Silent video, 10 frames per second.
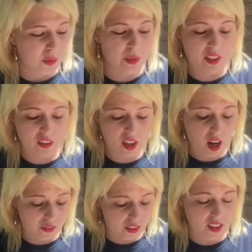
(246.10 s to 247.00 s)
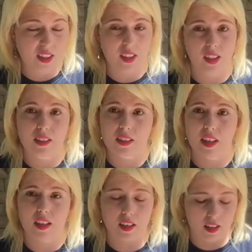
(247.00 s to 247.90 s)
One of the obvious things
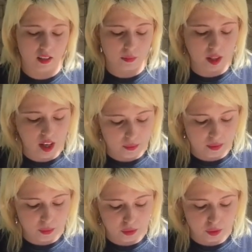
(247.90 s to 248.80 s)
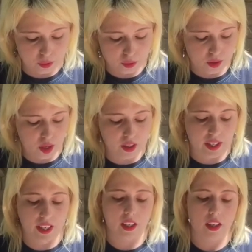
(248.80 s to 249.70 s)
that a lot of people use are
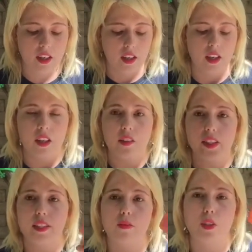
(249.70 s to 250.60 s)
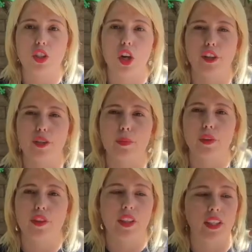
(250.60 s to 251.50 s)
these
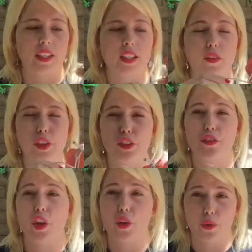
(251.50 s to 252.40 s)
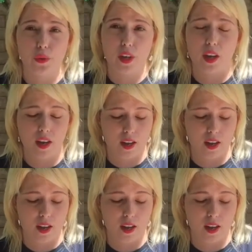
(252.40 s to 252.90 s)
rechargeable thingies for your phone.